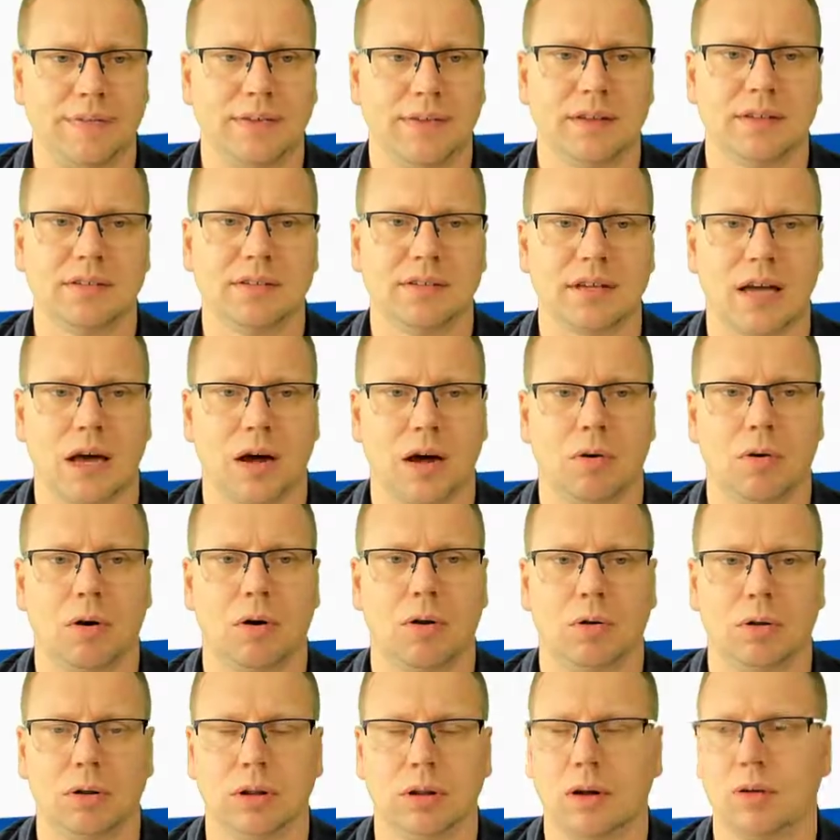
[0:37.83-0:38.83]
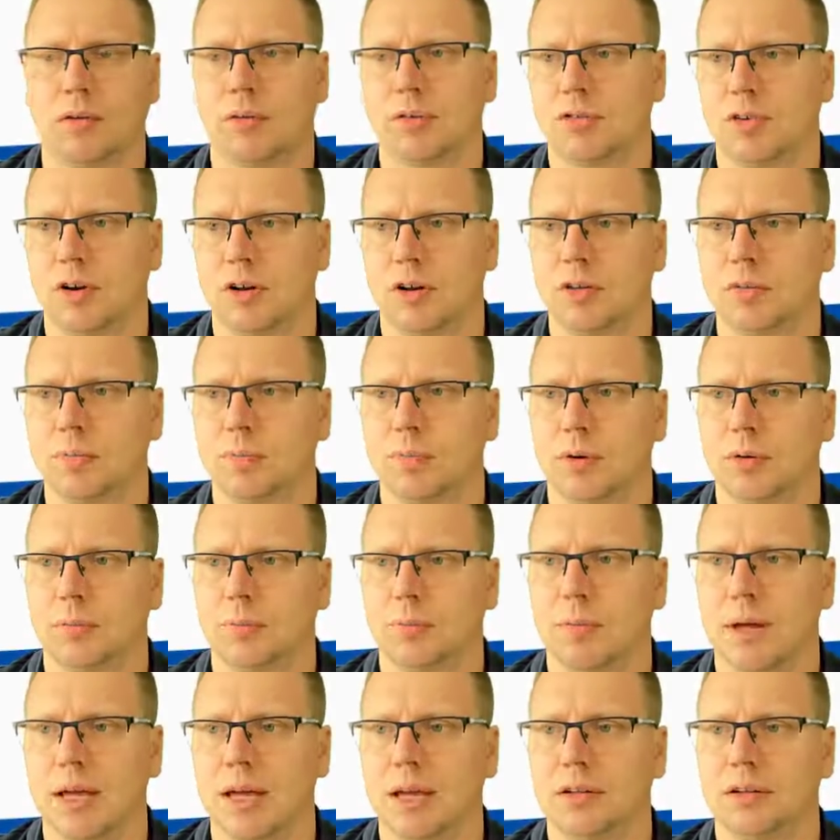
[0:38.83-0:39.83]
And this is how all our transport
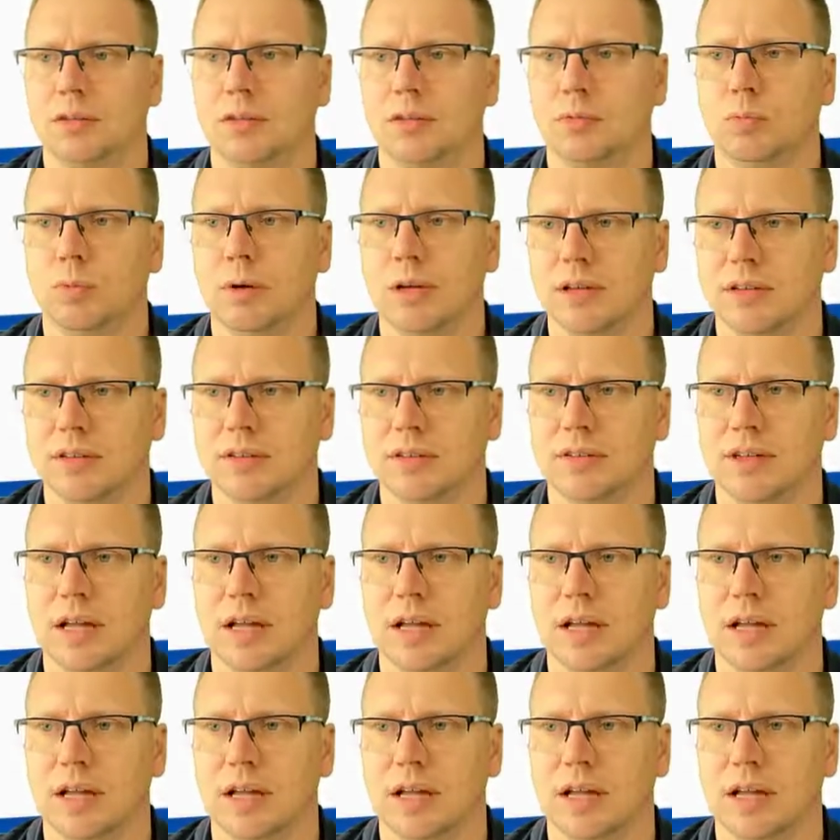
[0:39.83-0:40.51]
makes. We can